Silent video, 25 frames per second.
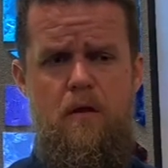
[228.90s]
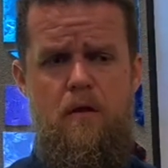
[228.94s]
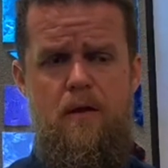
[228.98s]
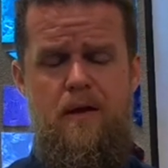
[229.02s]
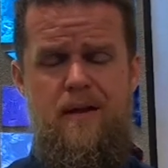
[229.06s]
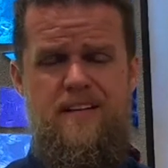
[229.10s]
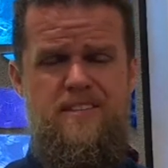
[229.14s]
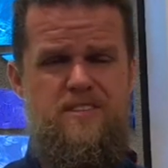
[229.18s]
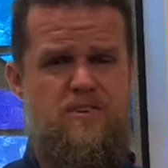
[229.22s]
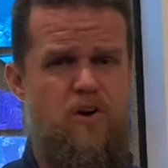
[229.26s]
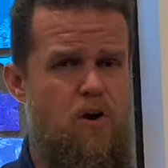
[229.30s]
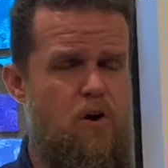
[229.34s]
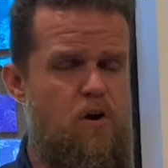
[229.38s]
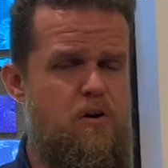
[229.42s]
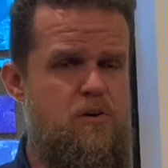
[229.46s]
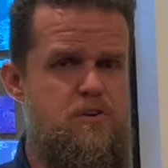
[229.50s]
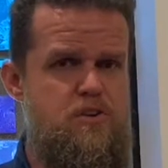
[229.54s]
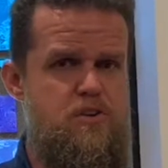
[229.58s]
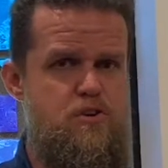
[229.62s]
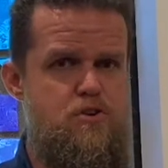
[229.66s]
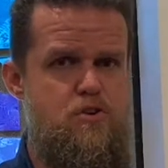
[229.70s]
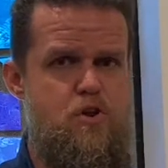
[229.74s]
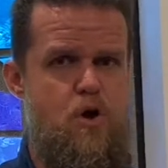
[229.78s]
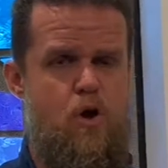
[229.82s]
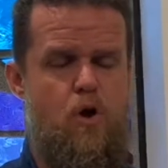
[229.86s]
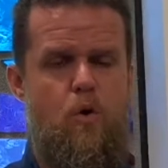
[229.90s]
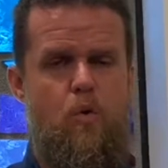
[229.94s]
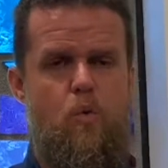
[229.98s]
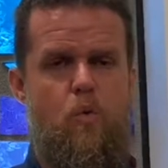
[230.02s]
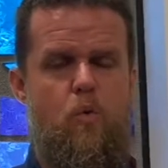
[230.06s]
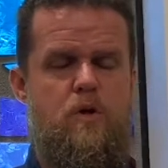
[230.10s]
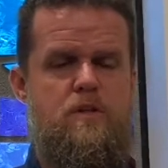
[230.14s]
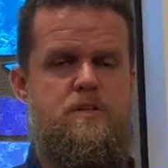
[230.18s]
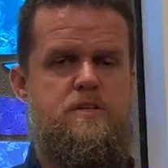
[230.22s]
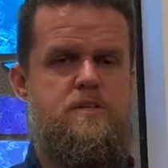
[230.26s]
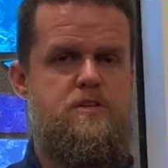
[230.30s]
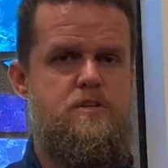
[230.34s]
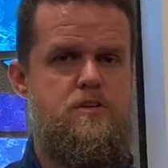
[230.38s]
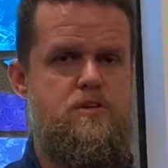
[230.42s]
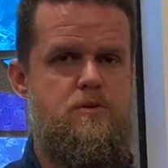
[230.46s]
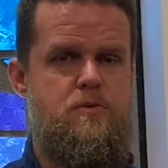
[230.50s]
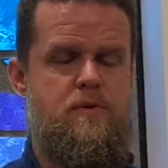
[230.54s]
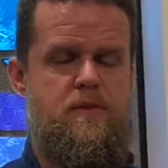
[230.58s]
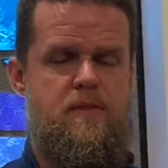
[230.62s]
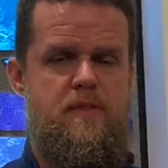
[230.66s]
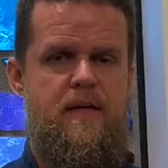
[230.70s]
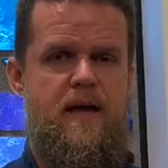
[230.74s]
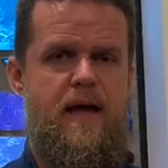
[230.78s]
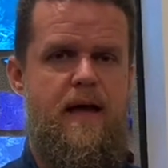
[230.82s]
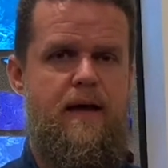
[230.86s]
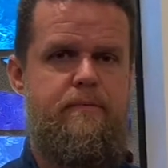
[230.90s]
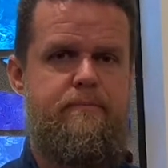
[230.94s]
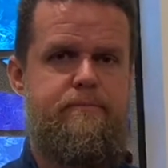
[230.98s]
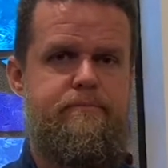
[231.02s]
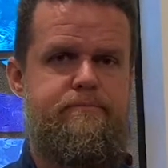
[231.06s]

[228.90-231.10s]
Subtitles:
It's hard to know what to do with that.